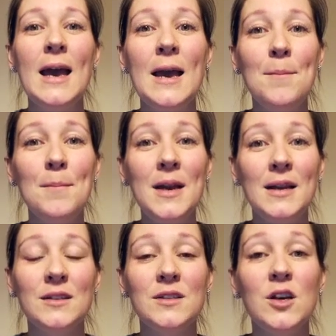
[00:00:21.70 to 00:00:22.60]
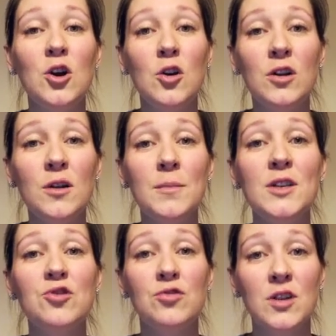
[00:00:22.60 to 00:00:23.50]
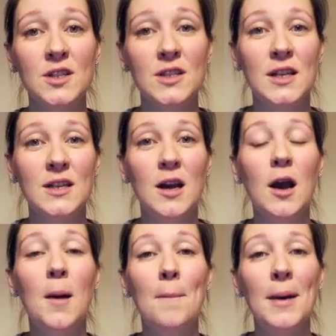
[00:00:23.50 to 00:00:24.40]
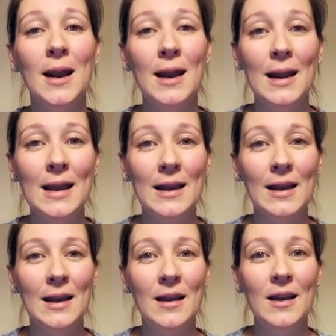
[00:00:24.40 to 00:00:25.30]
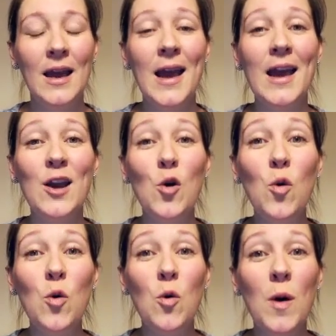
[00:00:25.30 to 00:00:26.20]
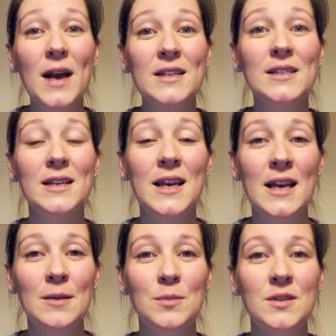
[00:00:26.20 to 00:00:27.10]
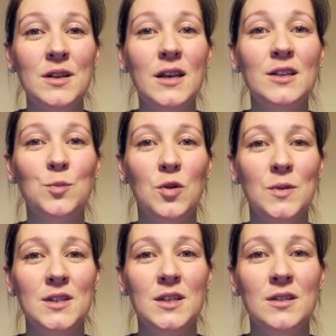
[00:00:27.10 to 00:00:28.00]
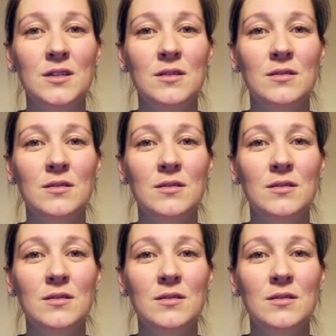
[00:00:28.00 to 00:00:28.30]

It means that God can be trusted completely. He always keeps his promises.